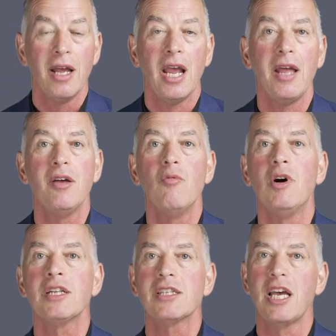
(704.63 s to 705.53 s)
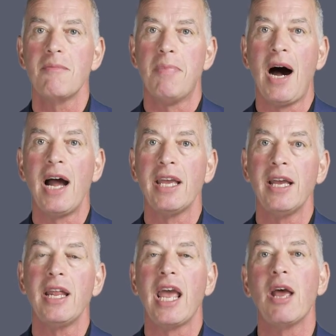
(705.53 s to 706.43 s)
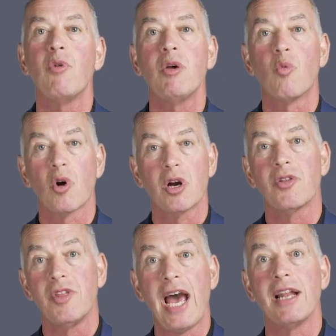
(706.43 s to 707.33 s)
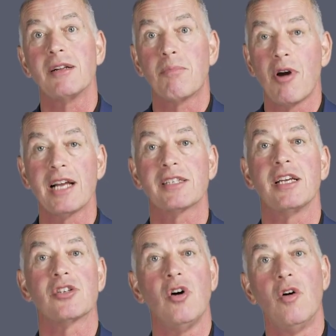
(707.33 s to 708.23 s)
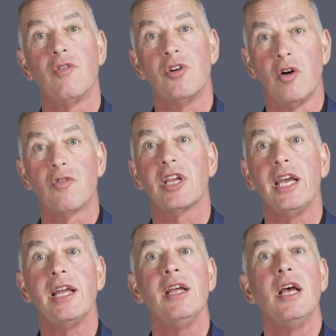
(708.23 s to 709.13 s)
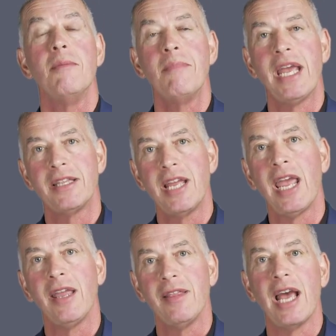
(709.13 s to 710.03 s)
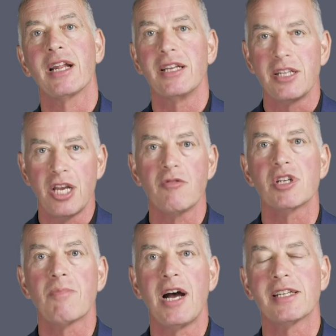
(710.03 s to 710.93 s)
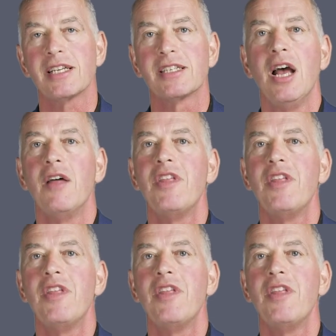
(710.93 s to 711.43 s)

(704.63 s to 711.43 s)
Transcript: And then once they buy in and we work that process over and over again, maintain that continuous process,